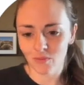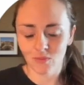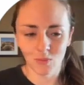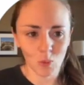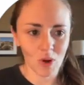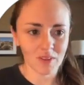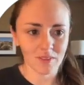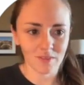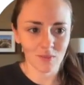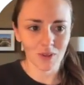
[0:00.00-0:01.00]

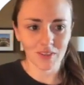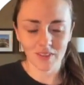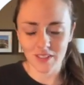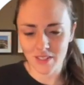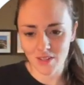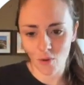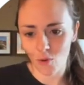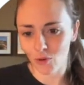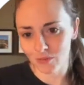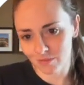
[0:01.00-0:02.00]
what this
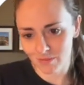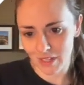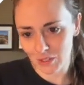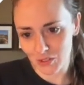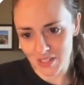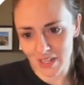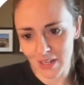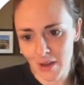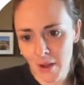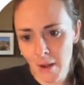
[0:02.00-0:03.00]
whole thing looks like.
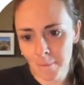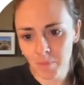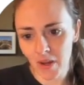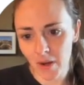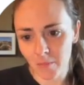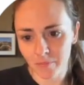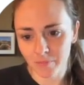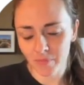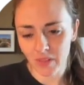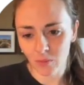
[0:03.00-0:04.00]

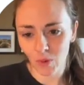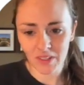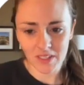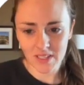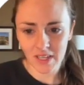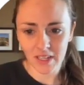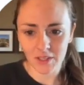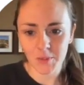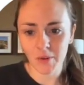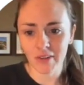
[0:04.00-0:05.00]
One that's standing out
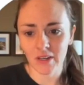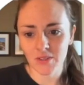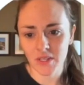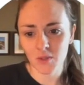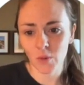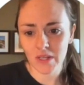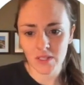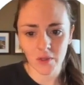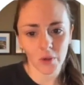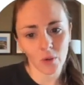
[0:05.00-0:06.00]
to me right now is this Wix
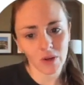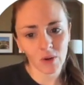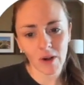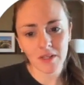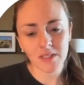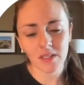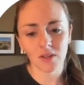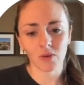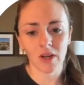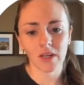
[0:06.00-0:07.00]
logo request,
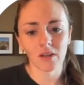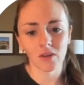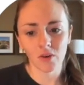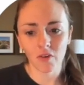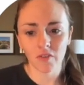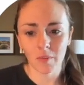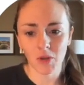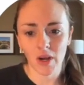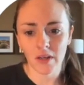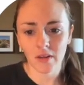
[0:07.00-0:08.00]
creating a logo from
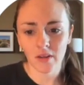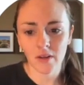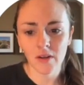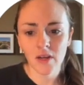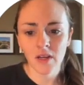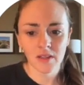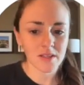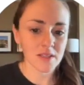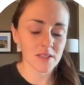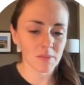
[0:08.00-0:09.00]
your editor.
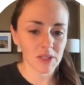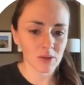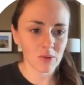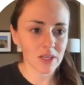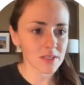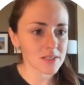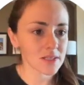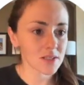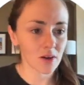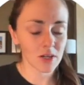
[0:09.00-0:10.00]
This is something that we can see
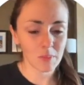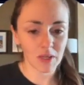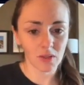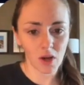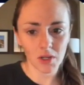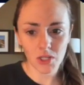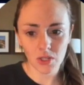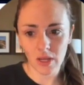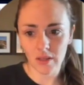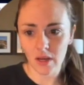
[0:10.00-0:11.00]
has already been
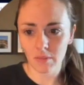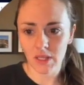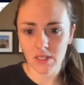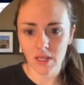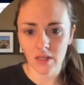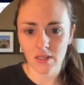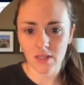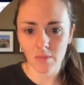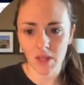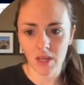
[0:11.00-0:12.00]
launched, and that means that it's
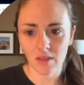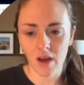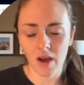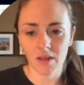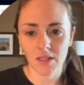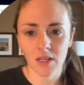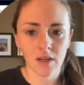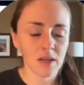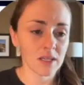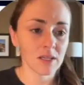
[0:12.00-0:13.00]
something that
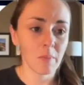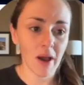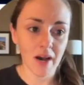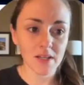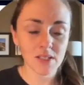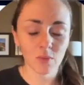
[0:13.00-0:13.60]
in the past